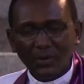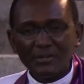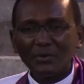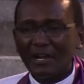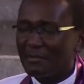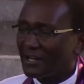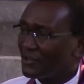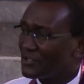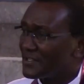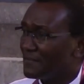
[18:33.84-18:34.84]
when you come
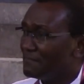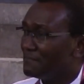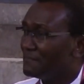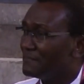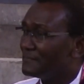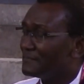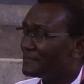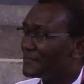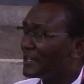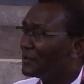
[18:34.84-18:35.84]
across them,
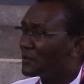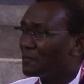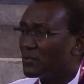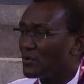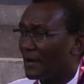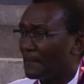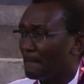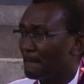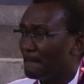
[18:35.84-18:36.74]
they look poor